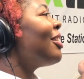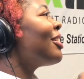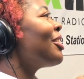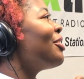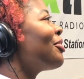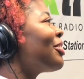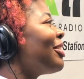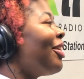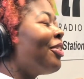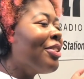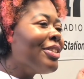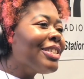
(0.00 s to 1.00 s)

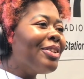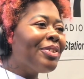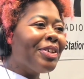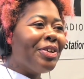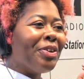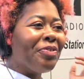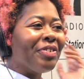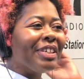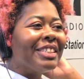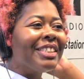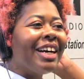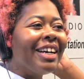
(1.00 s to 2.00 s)
you're so cute for
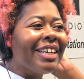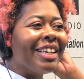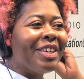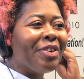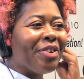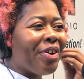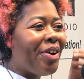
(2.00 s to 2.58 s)
a chunky girl.